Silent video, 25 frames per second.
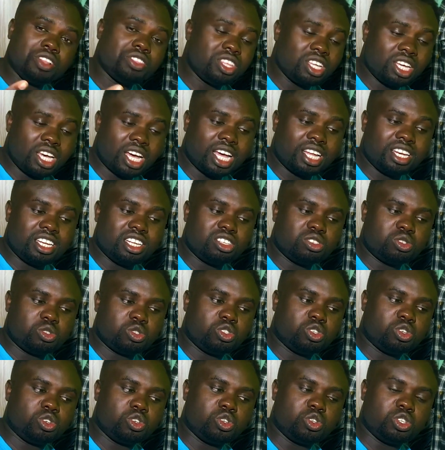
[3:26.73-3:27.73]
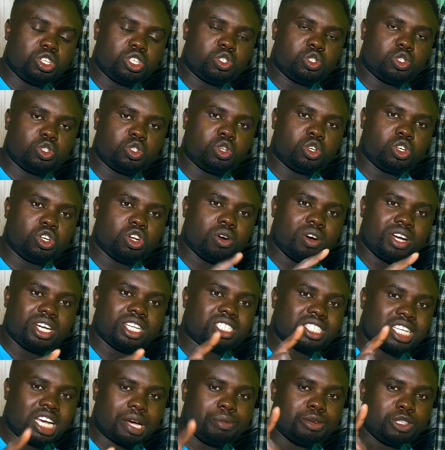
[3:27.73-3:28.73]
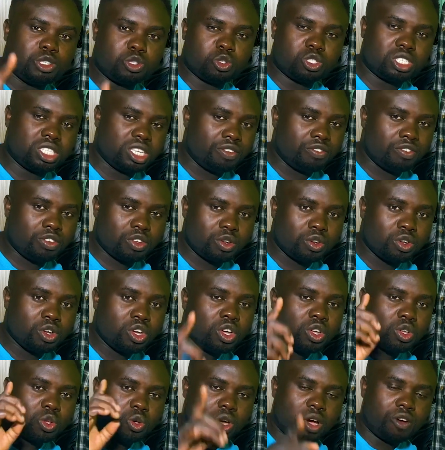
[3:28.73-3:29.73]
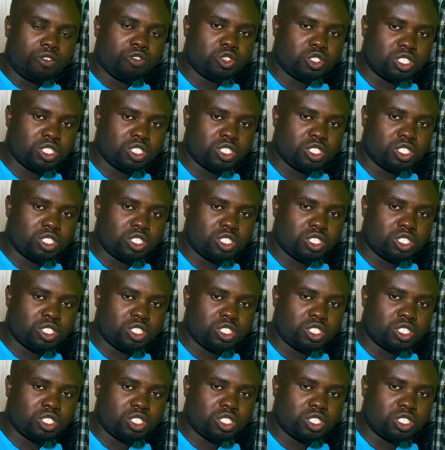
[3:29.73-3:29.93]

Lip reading: thing you need to know, no one is coming to save you. You have to